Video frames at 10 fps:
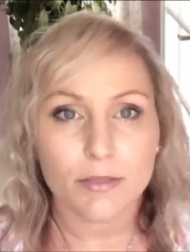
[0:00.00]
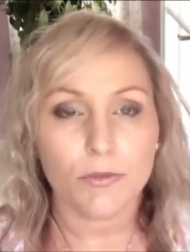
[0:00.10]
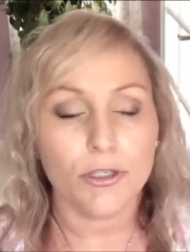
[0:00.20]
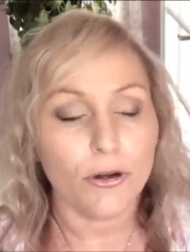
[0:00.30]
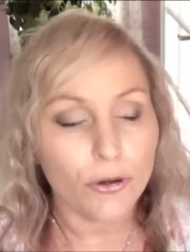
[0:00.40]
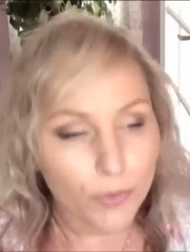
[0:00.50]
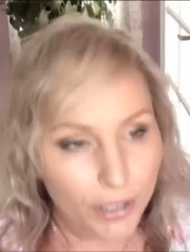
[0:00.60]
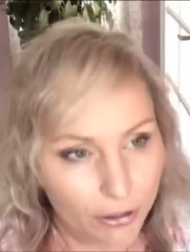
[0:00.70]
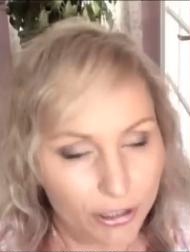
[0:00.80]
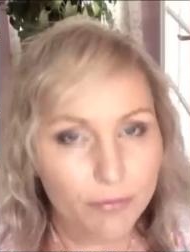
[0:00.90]
We know we're
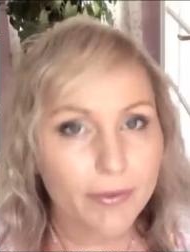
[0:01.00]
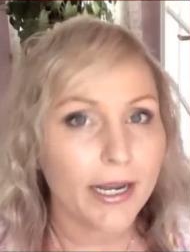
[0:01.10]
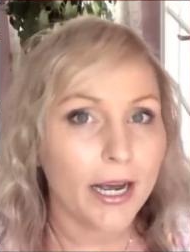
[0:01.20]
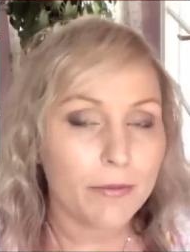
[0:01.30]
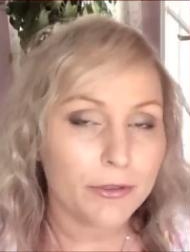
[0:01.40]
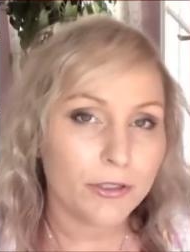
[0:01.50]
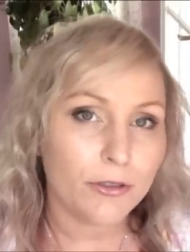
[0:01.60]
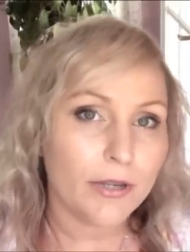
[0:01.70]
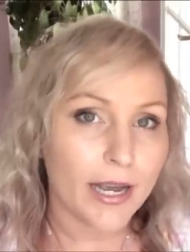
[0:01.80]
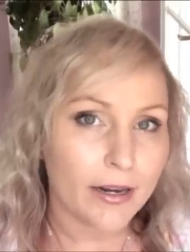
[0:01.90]
going to be able to
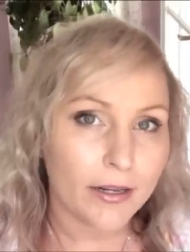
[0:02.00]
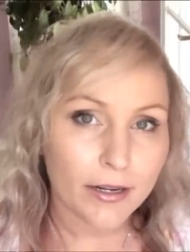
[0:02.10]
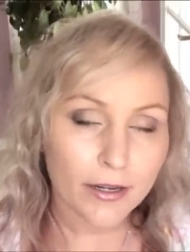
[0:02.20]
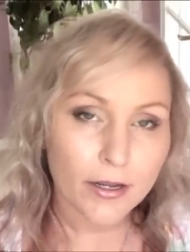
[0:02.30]
look at it